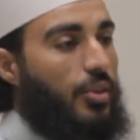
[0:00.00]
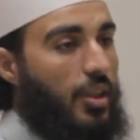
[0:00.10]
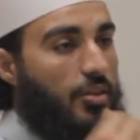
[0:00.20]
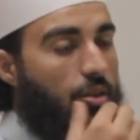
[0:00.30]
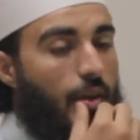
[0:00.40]

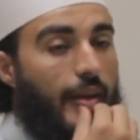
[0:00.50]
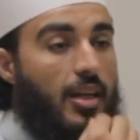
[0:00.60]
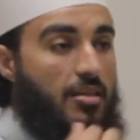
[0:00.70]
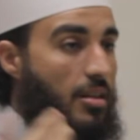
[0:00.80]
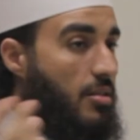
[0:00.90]
Yeah. So
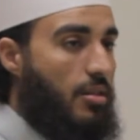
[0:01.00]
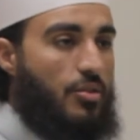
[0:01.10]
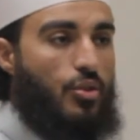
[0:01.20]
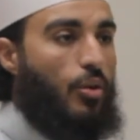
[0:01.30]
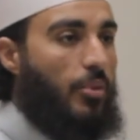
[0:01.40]
Allah says
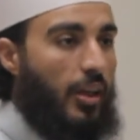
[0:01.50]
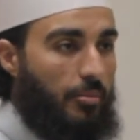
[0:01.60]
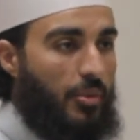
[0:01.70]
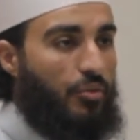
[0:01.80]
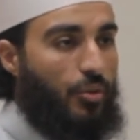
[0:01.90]
there's no
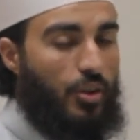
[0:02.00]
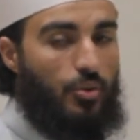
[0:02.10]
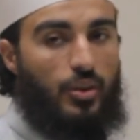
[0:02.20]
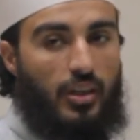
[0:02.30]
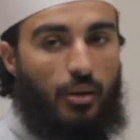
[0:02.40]
blame if you want
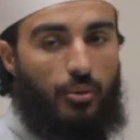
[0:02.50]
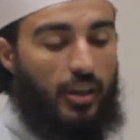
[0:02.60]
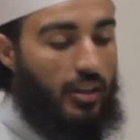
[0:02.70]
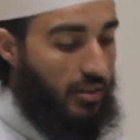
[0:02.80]
to do it that way,